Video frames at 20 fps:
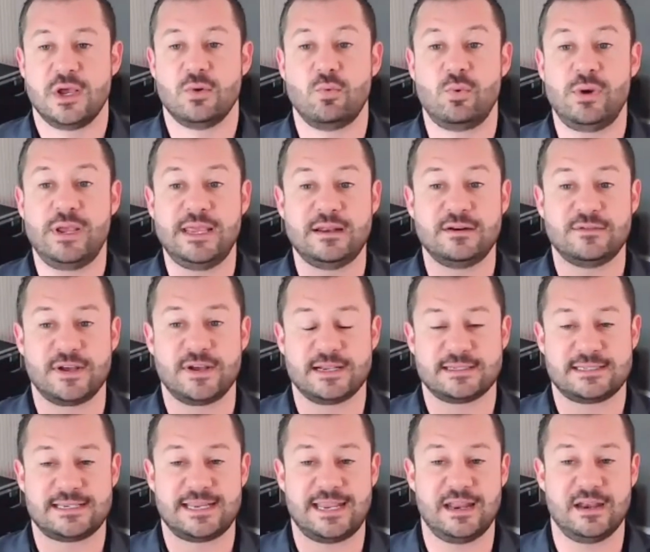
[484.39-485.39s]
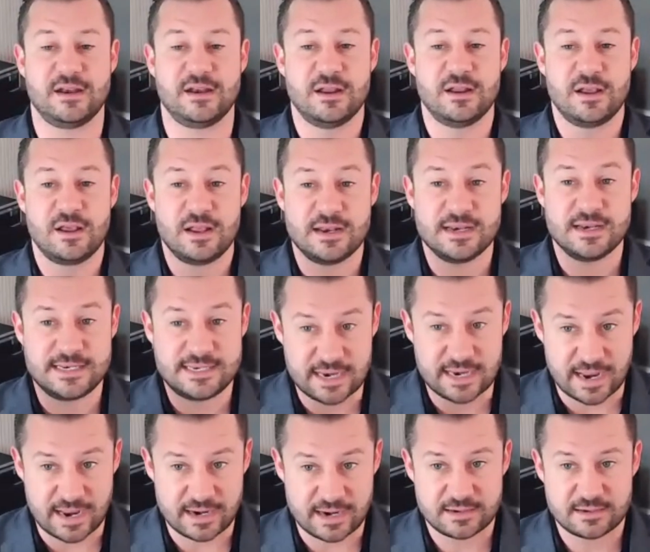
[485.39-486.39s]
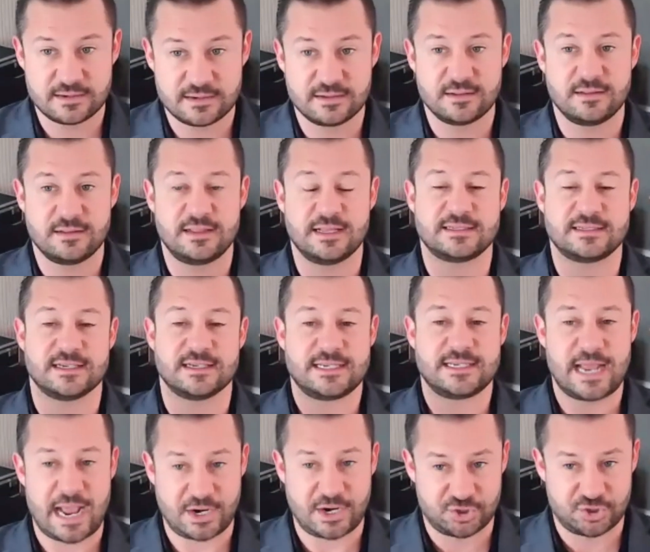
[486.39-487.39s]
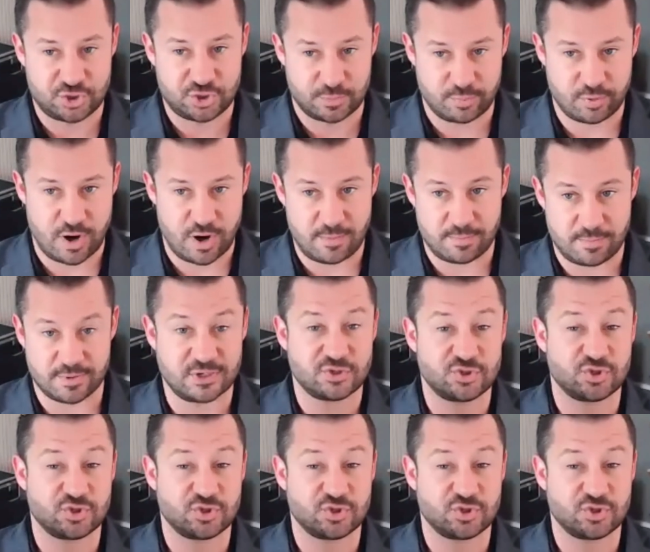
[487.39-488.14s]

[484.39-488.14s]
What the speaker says: we invest in debt that's attached to property.